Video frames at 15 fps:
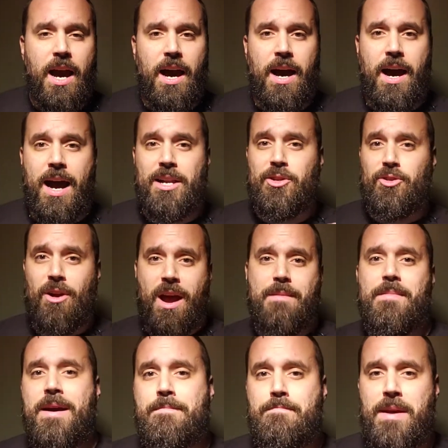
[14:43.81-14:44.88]
I try
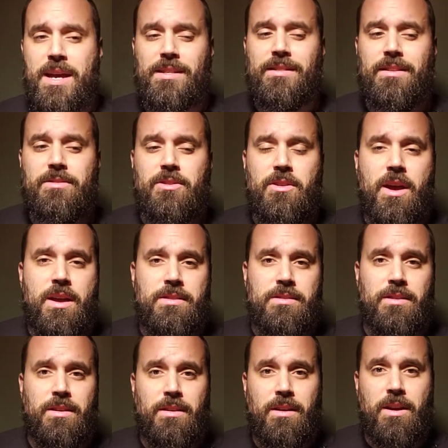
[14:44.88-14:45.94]
my best as
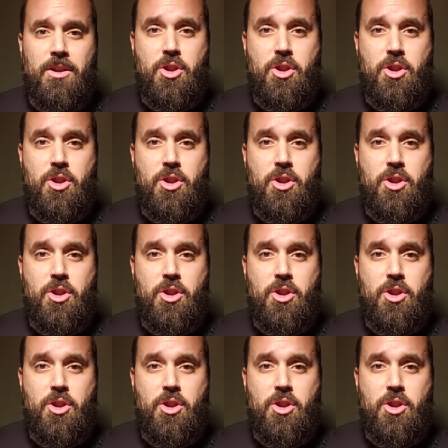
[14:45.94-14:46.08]
a